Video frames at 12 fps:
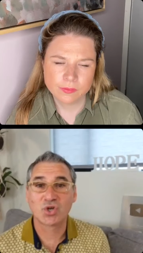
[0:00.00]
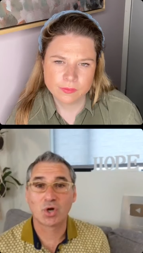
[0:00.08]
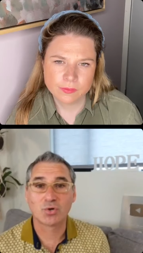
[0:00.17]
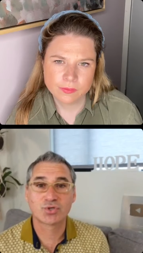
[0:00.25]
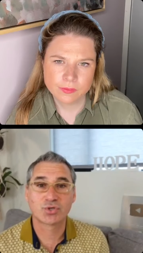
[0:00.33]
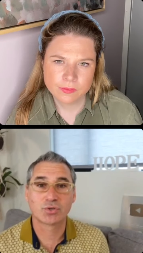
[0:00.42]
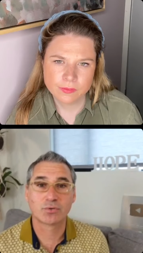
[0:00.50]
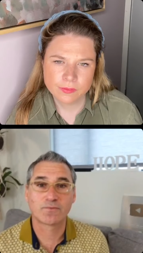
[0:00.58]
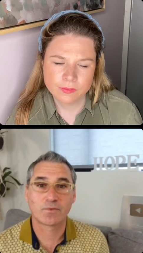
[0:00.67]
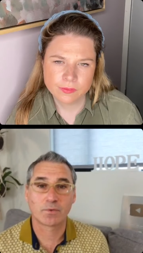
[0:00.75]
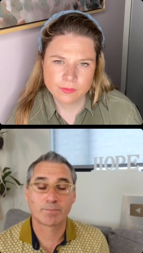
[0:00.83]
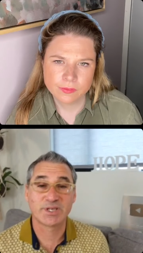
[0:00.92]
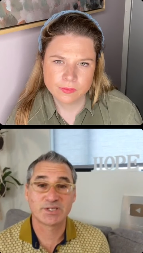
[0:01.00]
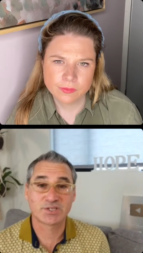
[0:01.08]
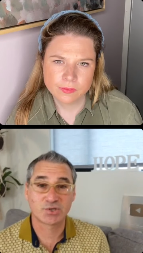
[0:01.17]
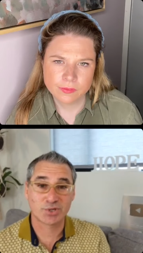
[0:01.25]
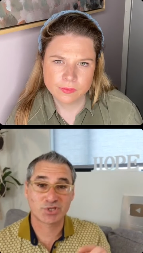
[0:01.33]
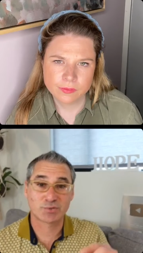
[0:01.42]
Speaker 1: go-to for P C
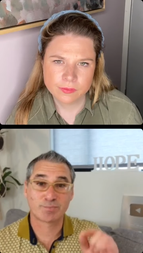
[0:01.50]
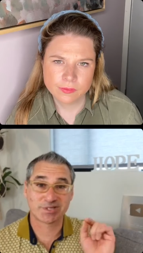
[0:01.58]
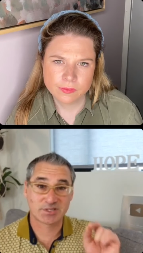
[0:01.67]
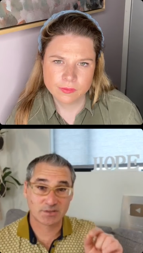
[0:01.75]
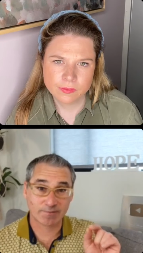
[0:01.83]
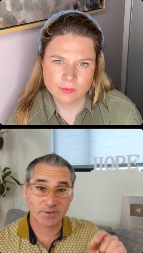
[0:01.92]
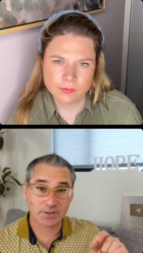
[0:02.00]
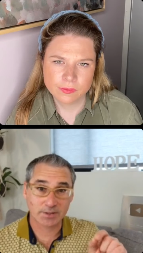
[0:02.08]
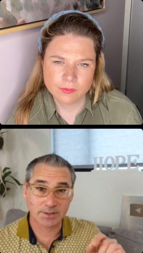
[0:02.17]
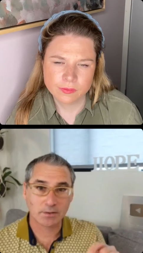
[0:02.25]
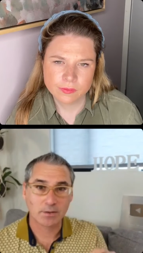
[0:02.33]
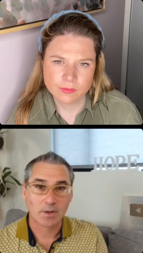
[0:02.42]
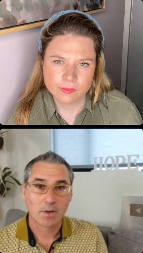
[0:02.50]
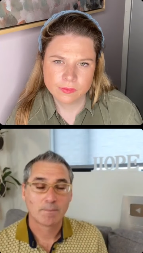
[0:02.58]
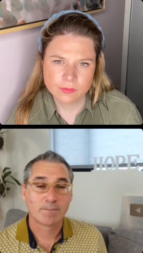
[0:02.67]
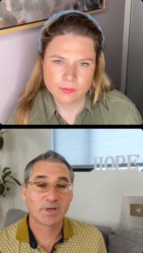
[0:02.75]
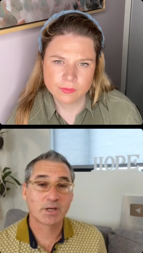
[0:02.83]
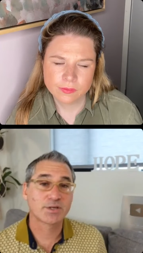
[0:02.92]
O S specifically
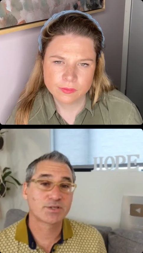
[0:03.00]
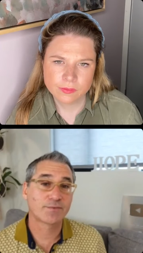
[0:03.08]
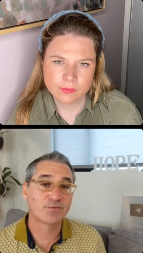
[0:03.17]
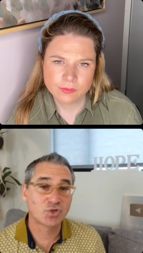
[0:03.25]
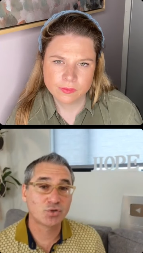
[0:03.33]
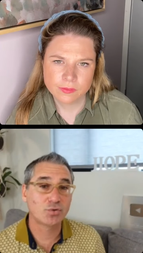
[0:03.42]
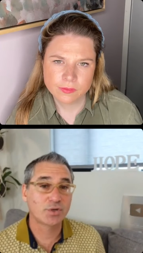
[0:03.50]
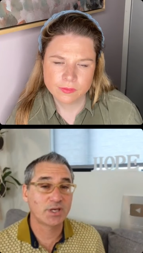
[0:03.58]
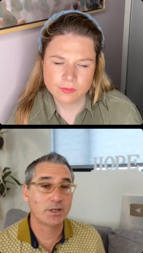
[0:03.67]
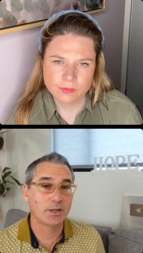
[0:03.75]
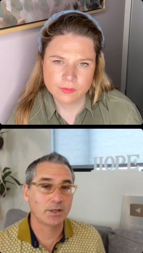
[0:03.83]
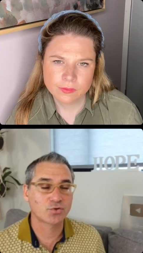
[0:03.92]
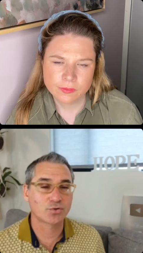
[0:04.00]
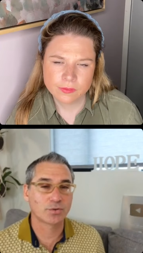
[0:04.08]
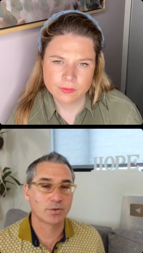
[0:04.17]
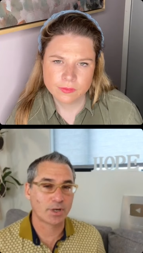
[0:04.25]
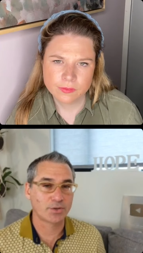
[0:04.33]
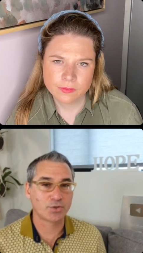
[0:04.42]
because of two key
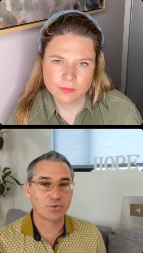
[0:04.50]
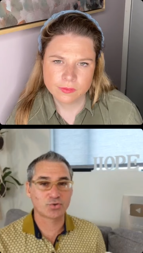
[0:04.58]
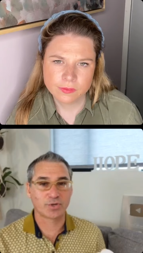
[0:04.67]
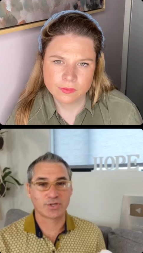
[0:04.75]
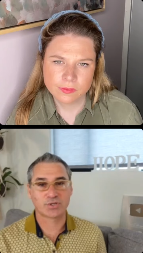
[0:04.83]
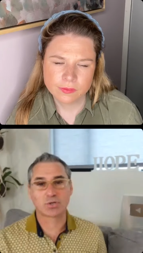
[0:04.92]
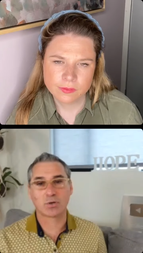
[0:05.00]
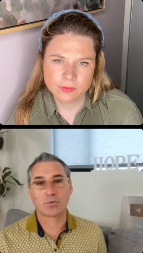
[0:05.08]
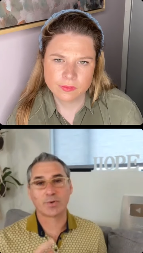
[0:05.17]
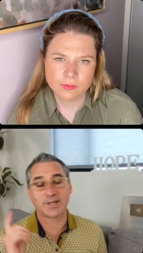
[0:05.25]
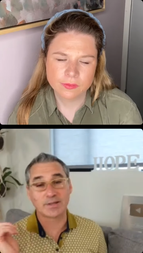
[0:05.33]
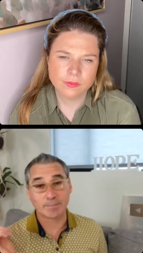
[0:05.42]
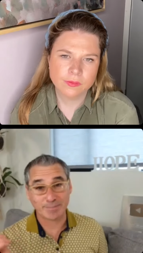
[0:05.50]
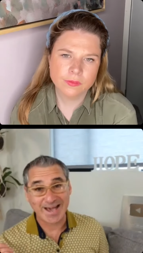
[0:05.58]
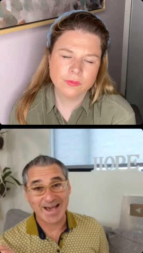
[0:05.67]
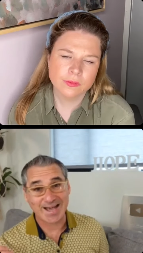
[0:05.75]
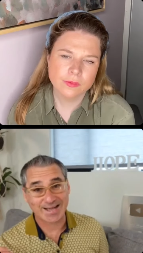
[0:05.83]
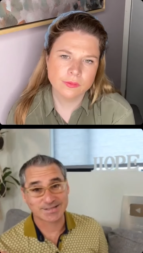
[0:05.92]
uh, nutrients. So in the
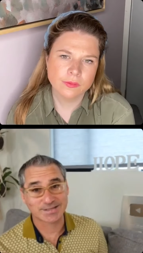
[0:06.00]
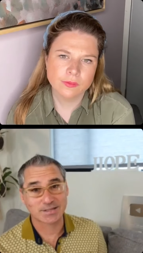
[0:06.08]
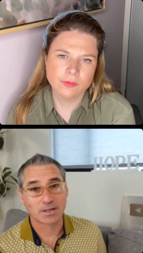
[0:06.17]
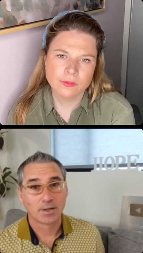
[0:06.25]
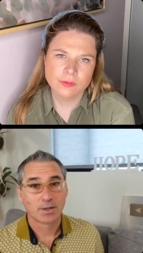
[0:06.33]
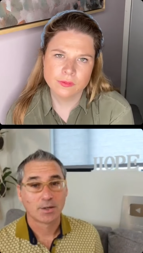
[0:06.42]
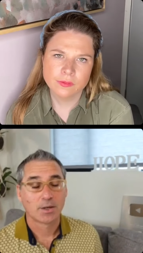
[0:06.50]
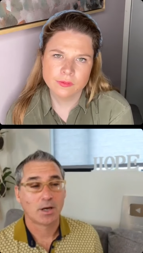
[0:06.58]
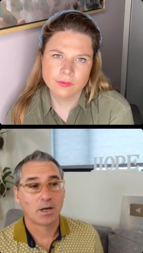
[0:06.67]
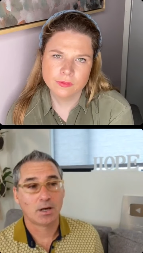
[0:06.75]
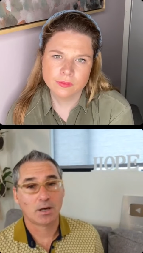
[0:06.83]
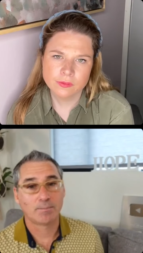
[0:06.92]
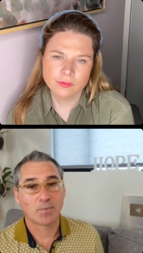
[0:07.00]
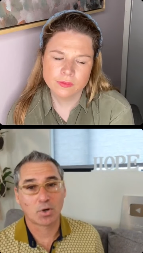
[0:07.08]
past, um,